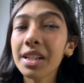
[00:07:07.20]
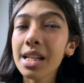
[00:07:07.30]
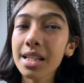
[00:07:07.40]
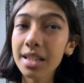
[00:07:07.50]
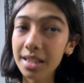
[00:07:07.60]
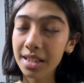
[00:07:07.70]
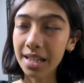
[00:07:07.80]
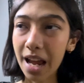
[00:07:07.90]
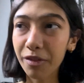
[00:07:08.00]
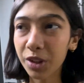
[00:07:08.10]
this it's
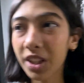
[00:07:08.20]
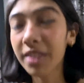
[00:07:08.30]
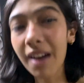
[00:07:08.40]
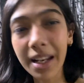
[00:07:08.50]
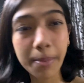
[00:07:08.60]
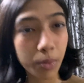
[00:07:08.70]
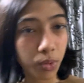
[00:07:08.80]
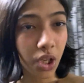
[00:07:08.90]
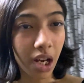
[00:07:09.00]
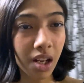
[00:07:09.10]
time for the Diwali
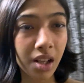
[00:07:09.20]
puja.